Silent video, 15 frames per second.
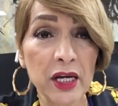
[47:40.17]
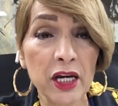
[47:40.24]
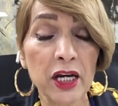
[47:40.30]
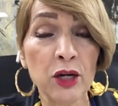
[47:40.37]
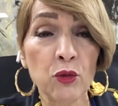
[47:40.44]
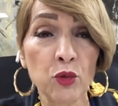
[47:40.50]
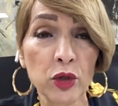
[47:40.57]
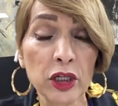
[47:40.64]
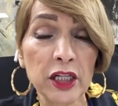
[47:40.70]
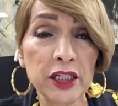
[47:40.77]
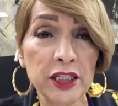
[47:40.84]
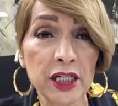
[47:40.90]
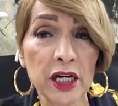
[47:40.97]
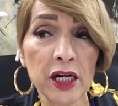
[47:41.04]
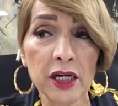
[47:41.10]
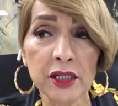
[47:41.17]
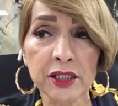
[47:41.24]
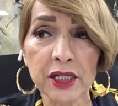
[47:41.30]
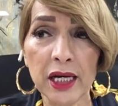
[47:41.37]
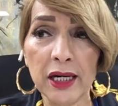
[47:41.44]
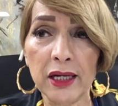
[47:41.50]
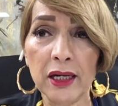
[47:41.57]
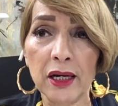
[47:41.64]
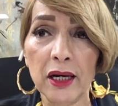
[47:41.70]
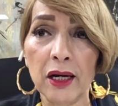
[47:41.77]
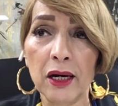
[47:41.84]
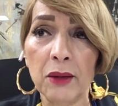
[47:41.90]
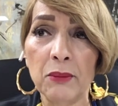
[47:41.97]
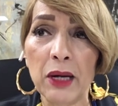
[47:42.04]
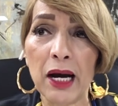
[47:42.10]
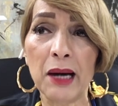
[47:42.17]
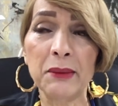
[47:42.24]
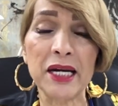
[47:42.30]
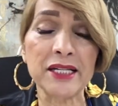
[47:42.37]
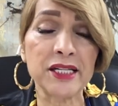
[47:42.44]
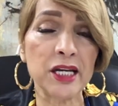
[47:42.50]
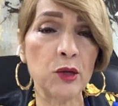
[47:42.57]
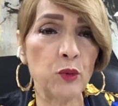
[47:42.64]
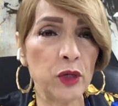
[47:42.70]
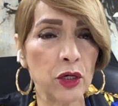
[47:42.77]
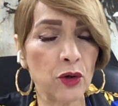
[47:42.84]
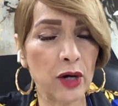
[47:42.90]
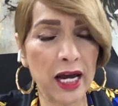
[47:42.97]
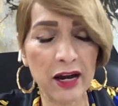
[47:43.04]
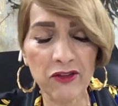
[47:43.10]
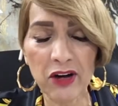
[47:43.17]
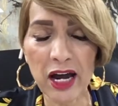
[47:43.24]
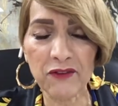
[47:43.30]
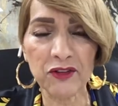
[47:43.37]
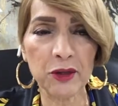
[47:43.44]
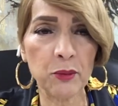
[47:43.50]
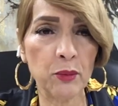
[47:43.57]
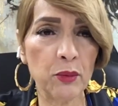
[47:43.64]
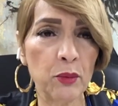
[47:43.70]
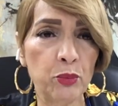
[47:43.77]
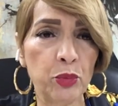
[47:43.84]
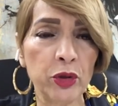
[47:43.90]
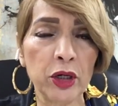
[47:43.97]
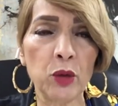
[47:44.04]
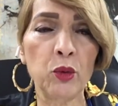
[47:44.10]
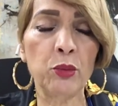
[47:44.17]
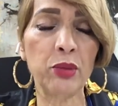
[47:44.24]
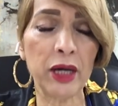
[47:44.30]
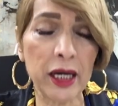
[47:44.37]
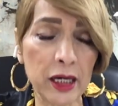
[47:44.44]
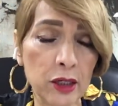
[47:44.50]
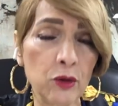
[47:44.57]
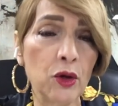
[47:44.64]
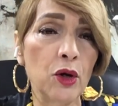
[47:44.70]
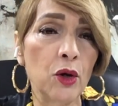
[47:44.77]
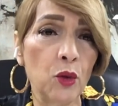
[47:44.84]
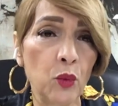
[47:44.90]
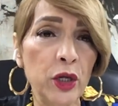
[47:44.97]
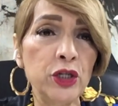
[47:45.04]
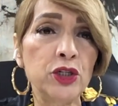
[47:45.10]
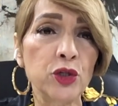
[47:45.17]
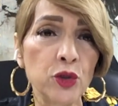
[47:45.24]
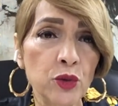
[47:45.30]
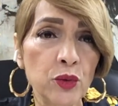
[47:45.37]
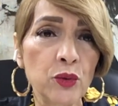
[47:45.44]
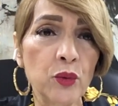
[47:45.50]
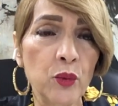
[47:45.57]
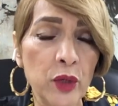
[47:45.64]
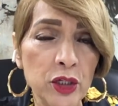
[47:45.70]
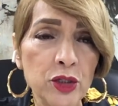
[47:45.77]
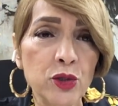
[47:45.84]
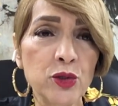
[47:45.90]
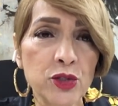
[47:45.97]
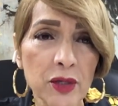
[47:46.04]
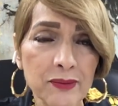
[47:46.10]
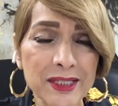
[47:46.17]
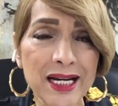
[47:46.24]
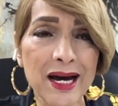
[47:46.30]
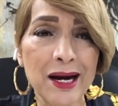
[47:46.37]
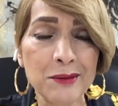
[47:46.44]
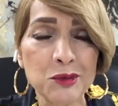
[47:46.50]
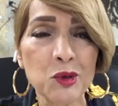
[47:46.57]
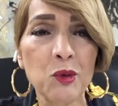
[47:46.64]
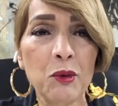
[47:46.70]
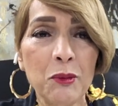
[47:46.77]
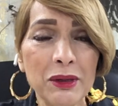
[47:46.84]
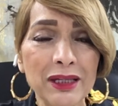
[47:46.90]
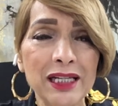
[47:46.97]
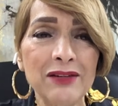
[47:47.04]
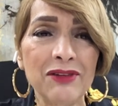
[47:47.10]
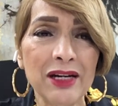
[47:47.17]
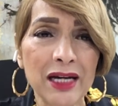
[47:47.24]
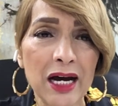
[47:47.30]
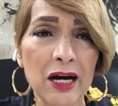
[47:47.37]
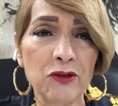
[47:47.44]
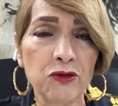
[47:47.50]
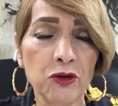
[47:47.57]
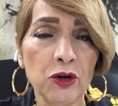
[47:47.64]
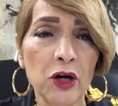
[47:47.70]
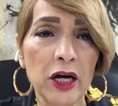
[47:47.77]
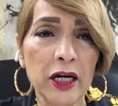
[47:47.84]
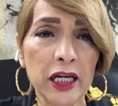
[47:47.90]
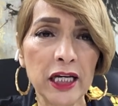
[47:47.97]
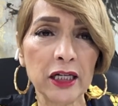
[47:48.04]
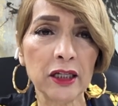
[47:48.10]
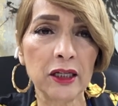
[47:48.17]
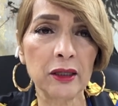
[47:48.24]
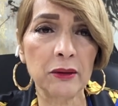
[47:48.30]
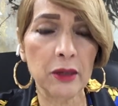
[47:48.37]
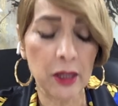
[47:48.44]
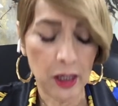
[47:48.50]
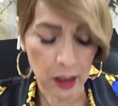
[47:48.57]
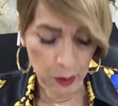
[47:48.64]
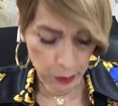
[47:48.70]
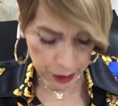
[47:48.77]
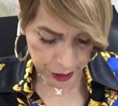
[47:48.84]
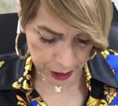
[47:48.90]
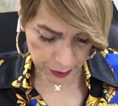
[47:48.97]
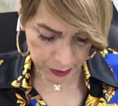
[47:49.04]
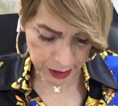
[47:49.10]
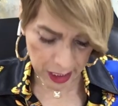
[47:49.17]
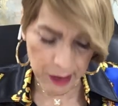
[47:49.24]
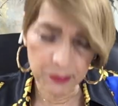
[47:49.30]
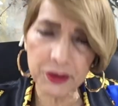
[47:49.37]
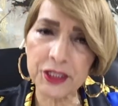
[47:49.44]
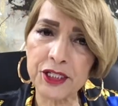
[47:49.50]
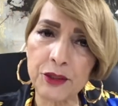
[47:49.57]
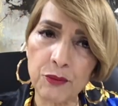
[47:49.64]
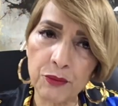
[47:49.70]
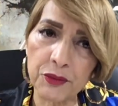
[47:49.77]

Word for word: It really does. And um, I'm not saying we don't ever have to put up with pain. We do. We do sometimes when we believe in God for our healing. But sometimes